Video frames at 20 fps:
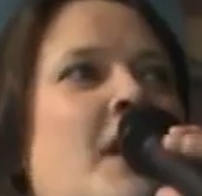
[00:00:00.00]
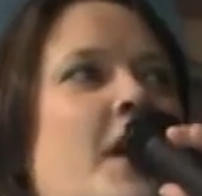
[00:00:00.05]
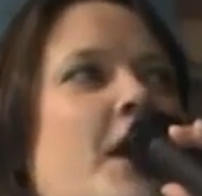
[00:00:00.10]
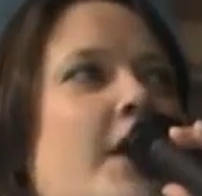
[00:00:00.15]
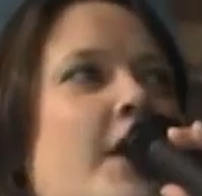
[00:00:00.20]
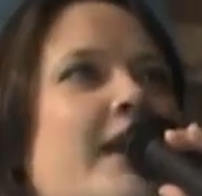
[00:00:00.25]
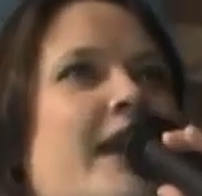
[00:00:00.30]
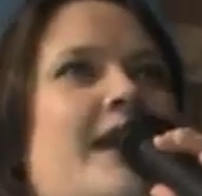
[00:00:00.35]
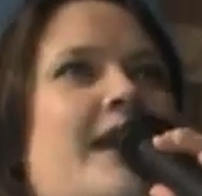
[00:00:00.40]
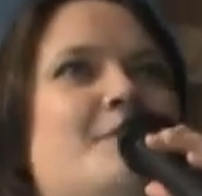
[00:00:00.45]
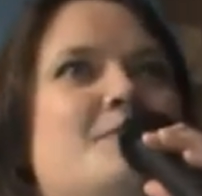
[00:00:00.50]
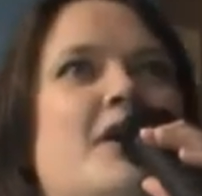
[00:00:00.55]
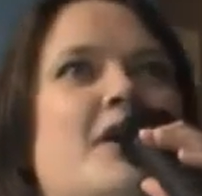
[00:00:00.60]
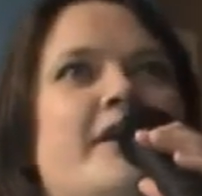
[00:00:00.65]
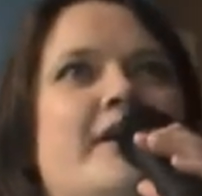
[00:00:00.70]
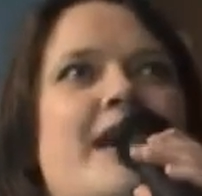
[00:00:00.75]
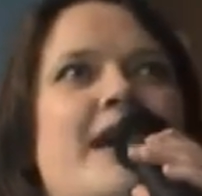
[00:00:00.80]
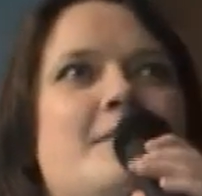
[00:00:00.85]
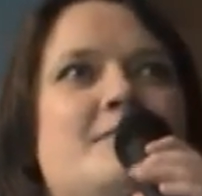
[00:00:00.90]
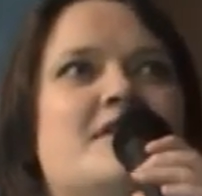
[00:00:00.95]
Okay,
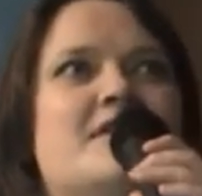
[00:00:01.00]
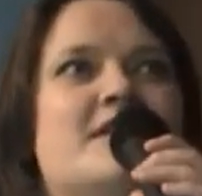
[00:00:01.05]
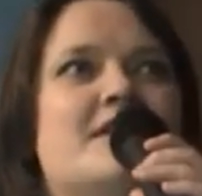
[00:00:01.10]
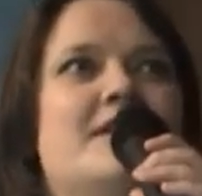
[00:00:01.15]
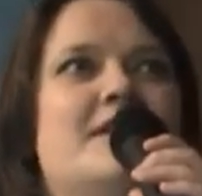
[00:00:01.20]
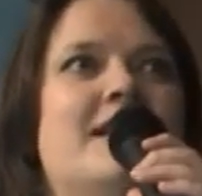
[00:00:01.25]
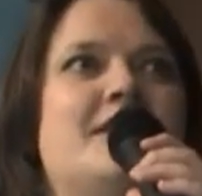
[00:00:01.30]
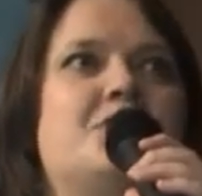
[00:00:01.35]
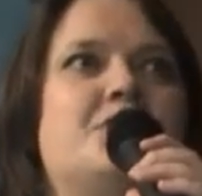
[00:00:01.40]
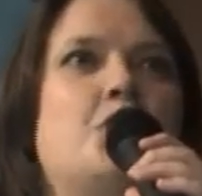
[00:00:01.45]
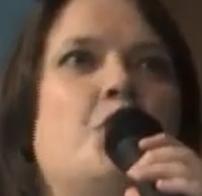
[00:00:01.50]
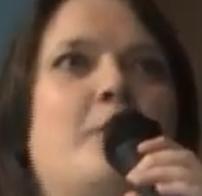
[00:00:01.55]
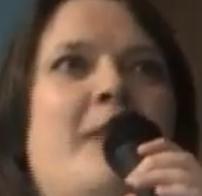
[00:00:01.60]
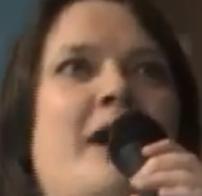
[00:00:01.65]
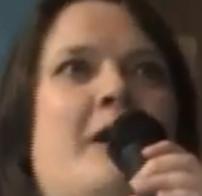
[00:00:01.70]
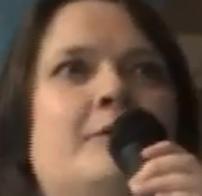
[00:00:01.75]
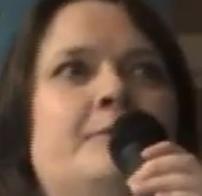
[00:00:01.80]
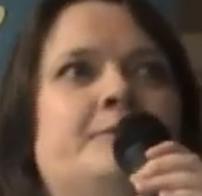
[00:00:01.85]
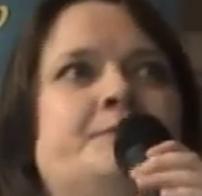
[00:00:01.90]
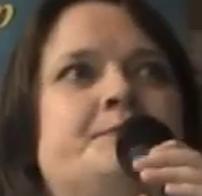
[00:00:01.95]
my name's Liz
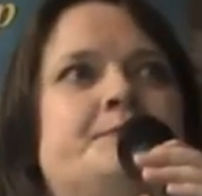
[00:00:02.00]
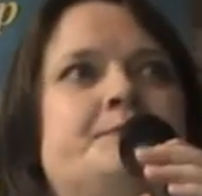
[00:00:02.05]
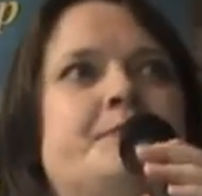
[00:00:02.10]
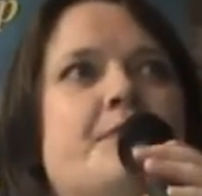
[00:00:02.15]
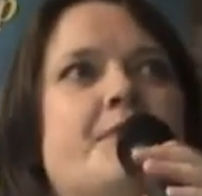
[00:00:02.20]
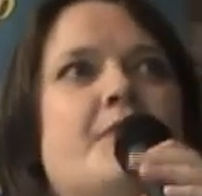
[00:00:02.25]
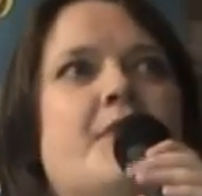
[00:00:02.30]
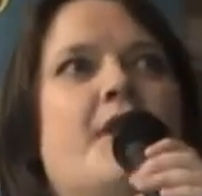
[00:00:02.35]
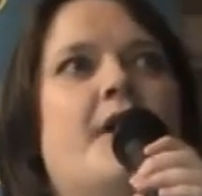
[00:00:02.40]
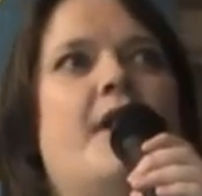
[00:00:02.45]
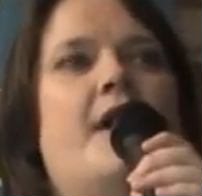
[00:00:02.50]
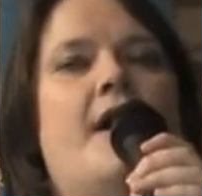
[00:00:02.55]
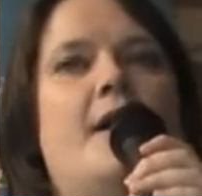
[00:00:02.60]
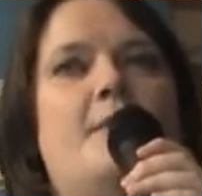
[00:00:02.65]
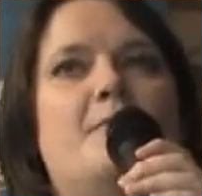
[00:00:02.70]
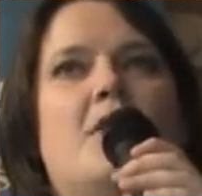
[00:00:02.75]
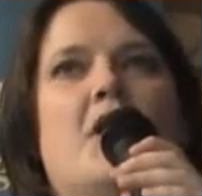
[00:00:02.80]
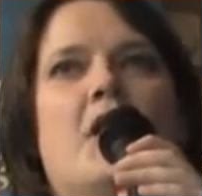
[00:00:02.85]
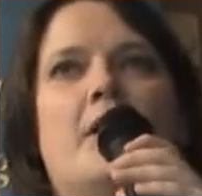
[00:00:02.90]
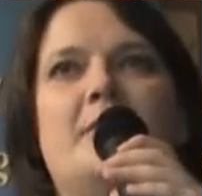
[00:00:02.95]
Cormell.
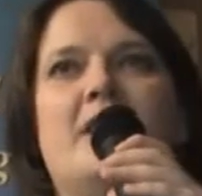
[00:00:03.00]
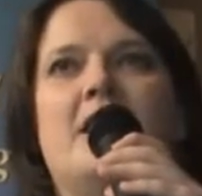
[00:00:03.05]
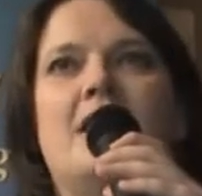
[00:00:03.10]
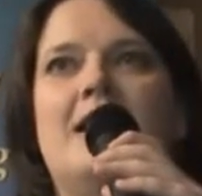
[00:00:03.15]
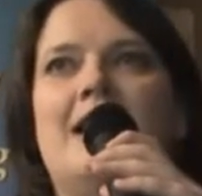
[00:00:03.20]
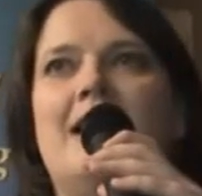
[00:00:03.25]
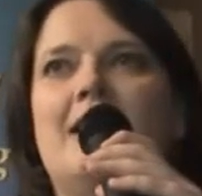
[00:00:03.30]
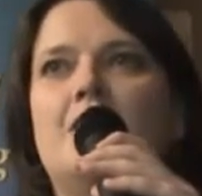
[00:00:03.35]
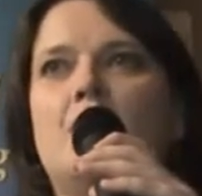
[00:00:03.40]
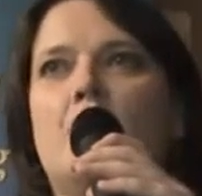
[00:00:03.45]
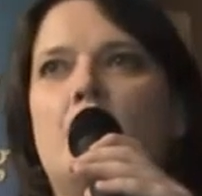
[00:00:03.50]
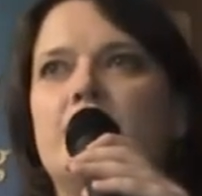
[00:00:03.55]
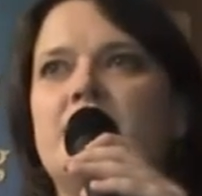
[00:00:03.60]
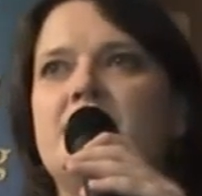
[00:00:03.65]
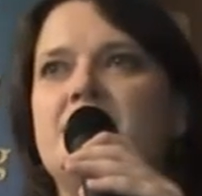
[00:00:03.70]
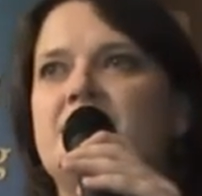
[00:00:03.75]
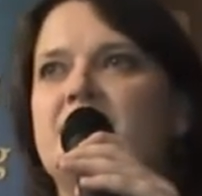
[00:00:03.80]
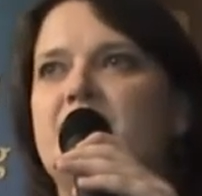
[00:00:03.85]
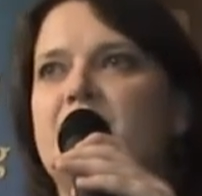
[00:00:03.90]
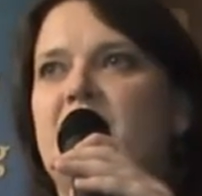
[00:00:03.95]
I'm a
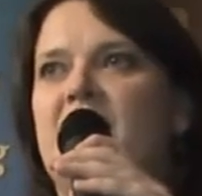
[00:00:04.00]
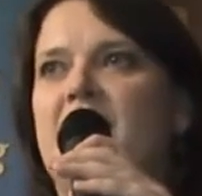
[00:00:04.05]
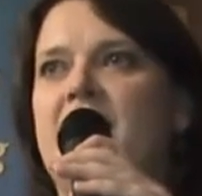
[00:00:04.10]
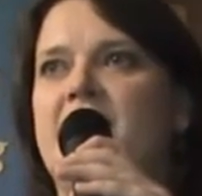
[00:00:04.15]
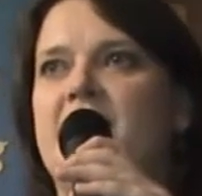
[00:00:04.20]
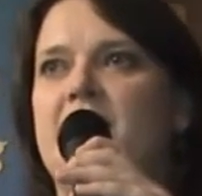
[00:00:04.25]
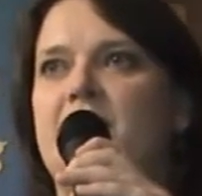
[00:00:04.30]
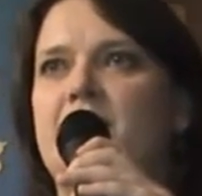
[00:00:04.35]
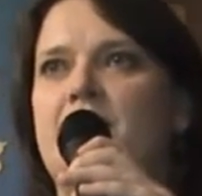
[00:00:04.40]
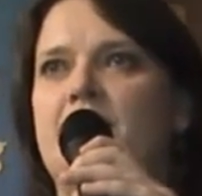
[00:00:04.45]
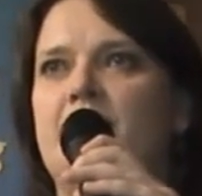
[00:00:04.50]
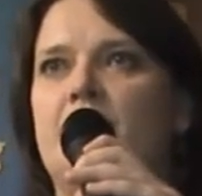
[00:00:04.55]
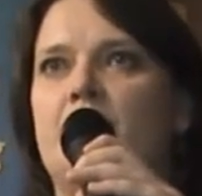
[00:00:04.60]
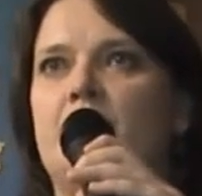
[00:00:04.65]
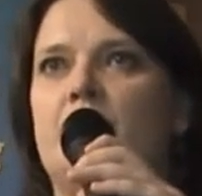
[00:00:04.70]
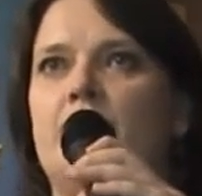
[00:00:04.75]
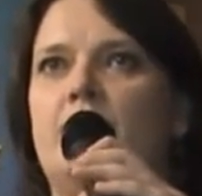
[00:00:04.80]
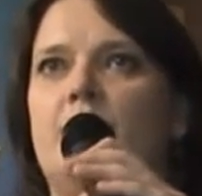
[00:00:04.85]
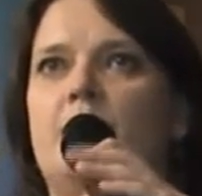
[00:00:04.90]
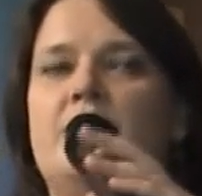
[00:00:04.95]
claircognizant medium,
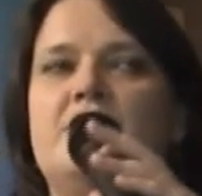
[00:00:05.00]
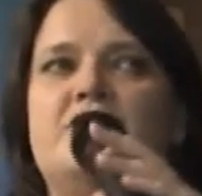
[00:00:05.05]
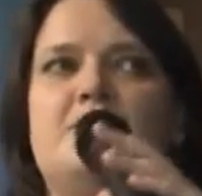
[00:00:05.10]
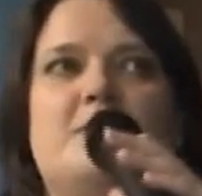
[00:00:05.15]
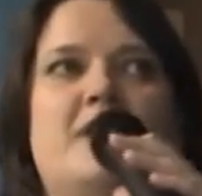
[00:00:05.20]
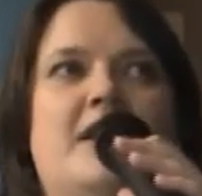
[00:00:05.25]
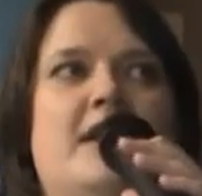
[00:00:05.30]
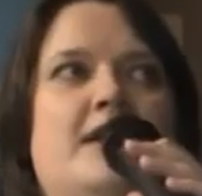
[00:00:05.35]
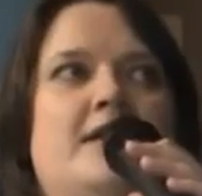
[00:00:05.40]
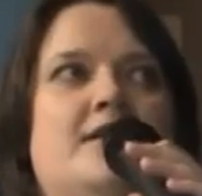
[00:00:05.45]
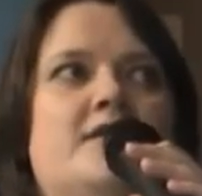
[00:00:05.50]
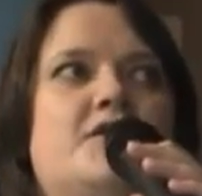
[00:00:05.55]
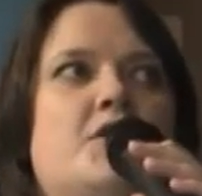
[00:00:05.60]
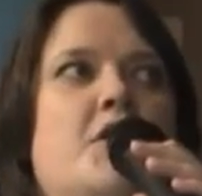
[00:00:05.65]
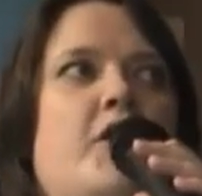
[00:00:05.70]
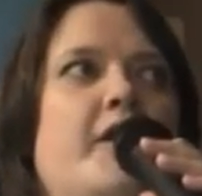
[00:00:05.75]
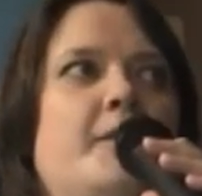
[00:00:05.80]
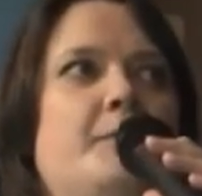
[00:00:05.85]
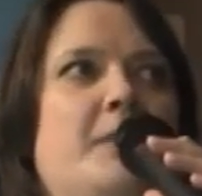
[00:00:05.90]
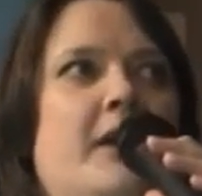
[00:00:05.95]
which means
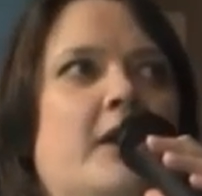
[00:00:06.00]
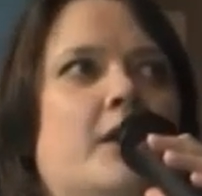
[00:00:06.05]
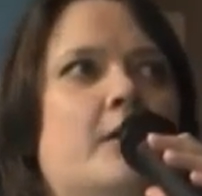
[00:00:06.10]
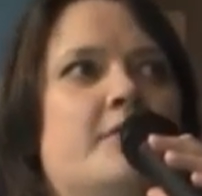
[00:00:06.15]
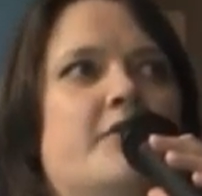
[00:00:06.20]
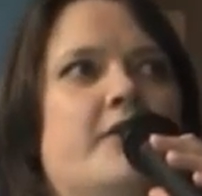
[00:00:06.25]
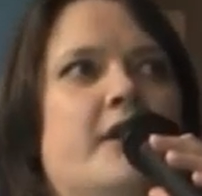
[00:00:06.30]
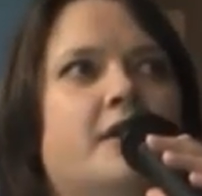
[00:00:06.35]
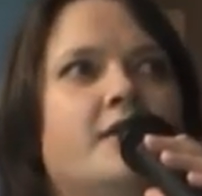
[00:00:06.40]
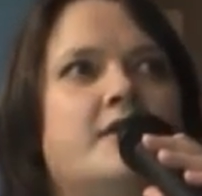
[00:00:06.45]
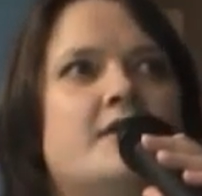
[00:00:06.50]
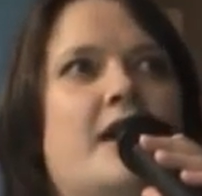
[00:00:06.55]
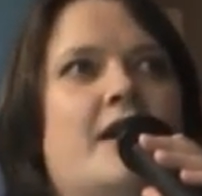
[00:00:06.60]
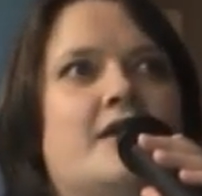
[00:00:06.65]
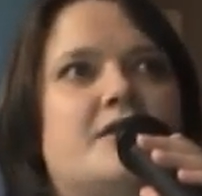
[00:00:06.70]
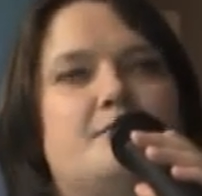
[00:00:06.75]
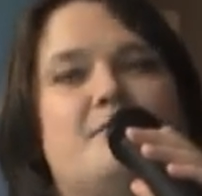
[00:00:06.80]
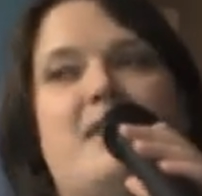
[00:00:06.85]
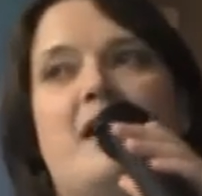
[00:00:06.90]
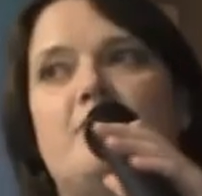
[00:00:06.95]
I pick up things
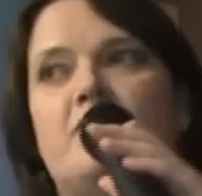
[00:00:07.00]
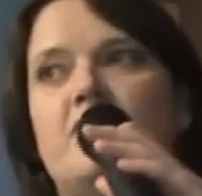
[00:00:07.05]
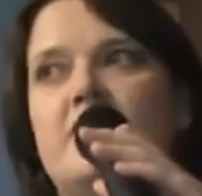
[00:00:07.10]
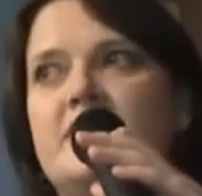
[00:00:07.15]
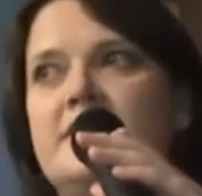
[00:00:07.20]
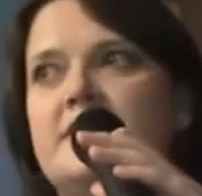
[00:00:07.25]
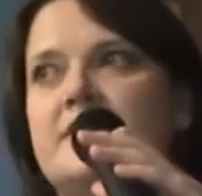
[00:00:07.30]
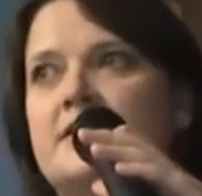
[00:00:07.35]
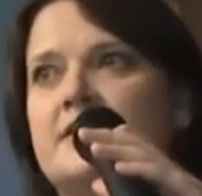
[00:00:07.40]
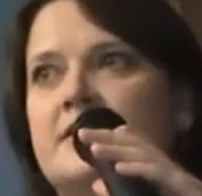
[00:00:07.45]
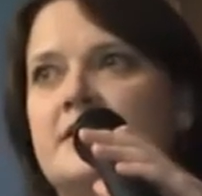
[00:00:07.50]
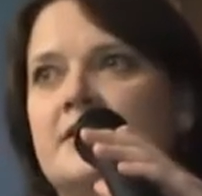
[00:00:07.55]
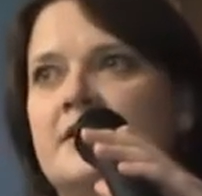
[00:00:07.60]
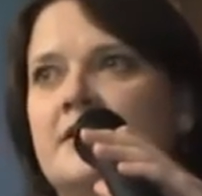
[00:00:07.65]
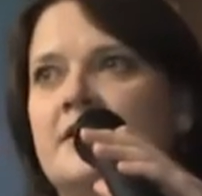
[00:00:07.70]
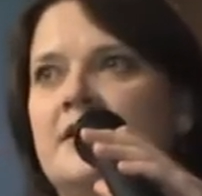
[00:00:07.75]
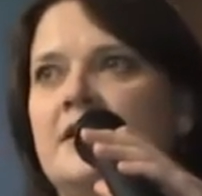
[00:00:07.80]
as memories.